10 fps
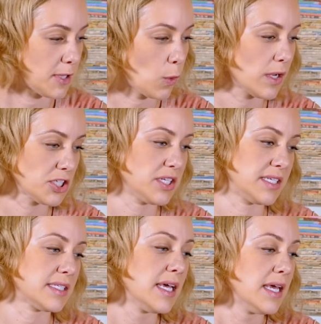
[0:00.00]
But the question
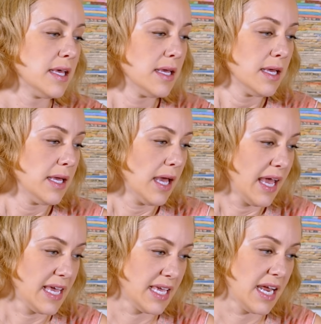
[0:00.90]
is,
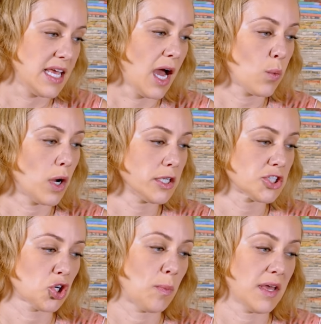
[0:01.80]
hey Kati, I want
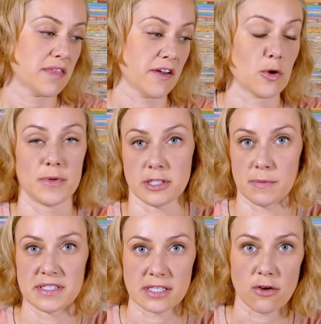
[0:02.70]
to show my therapist
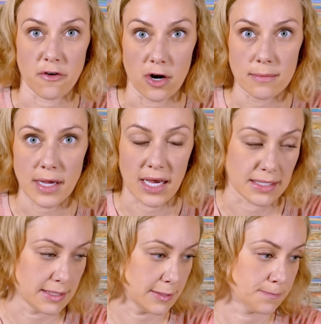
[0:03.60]
my self-harm
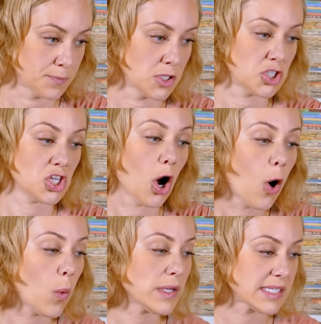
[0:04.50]
cuts. She
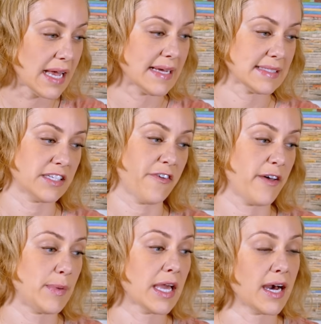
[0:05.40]
always asks if
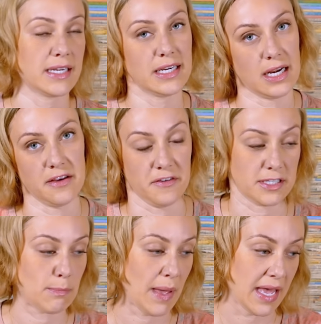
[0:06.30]
I've been cutting it and if
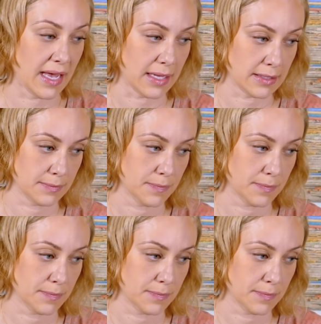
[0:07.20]
it's bad.